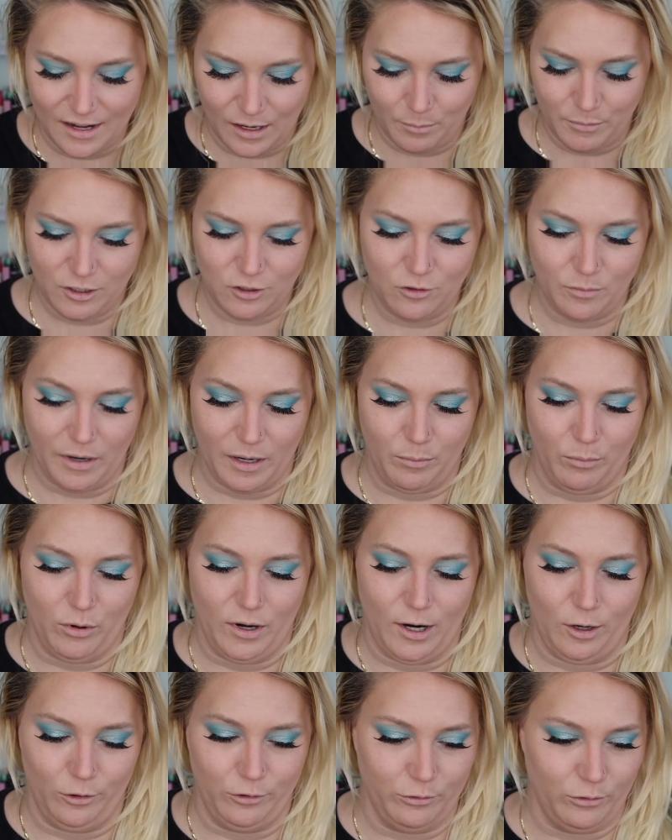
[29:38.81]
I'm gonna do my
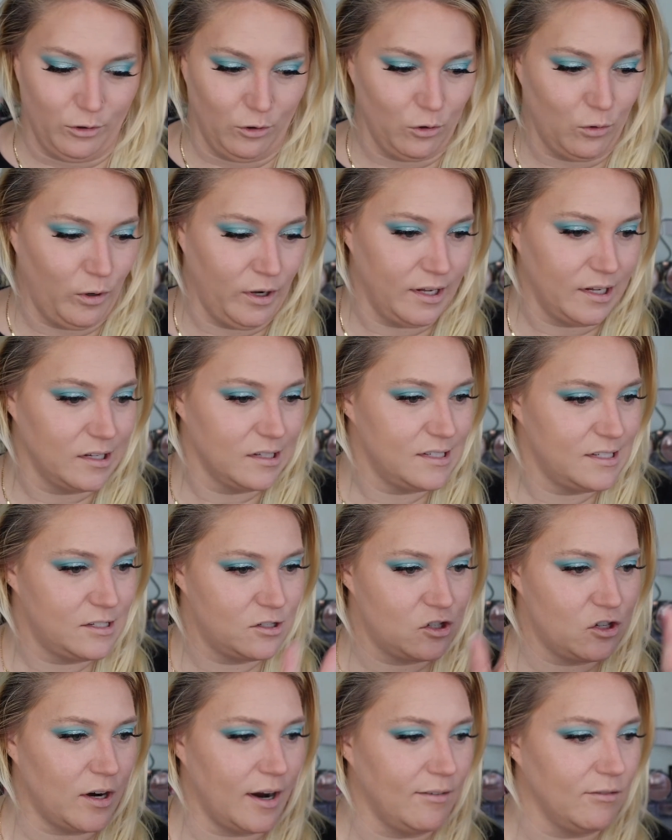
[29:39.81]
brows real quick because
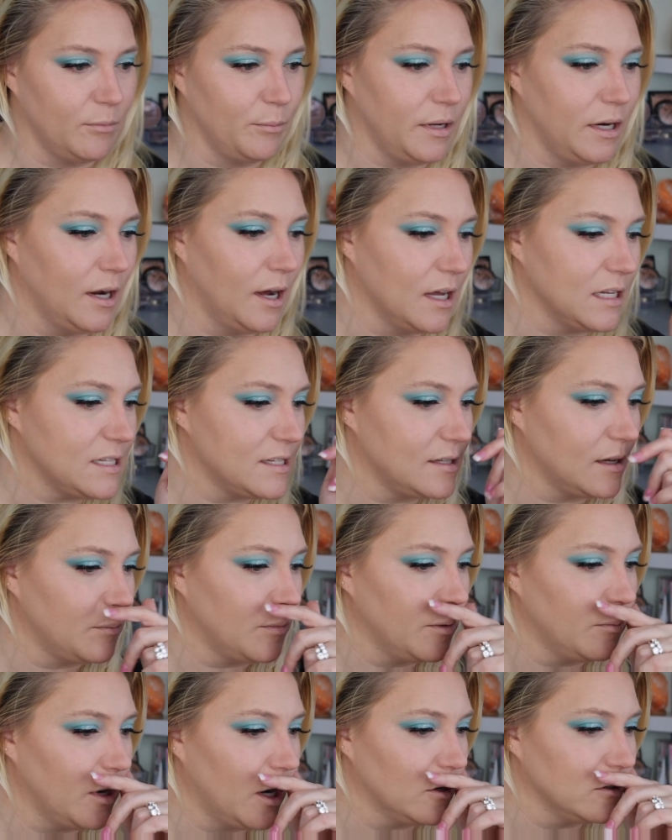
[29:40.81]
it's driving me nuts that
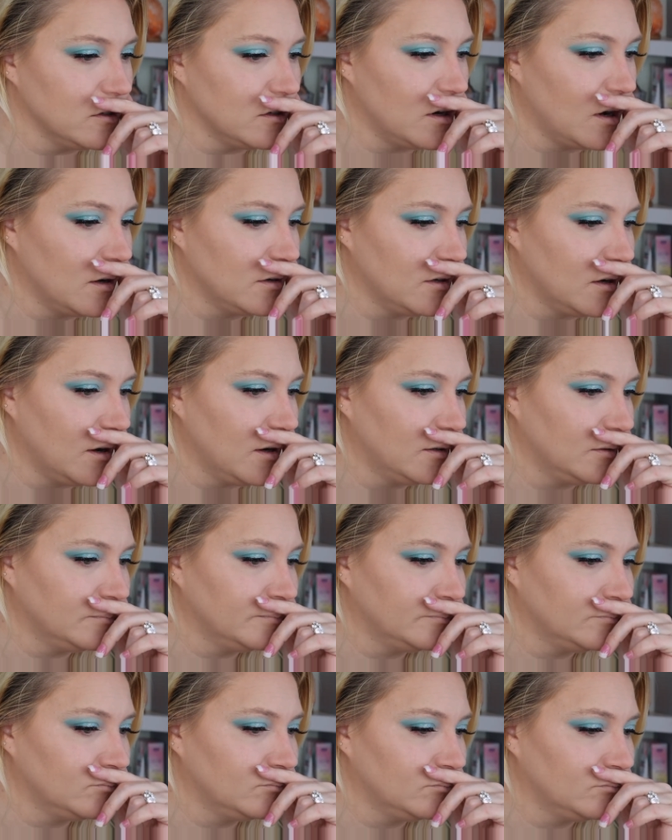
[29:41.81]
my brows are not
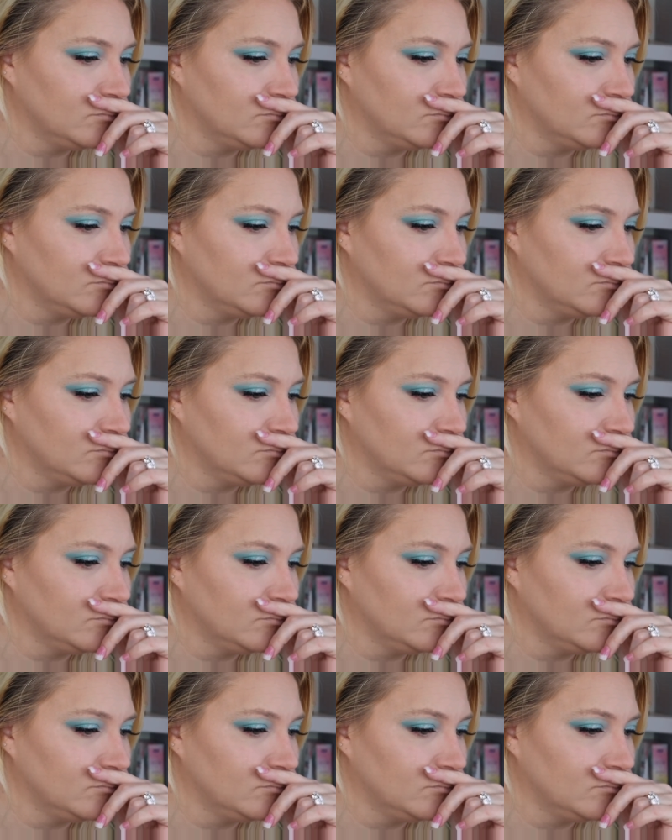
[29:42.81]
done.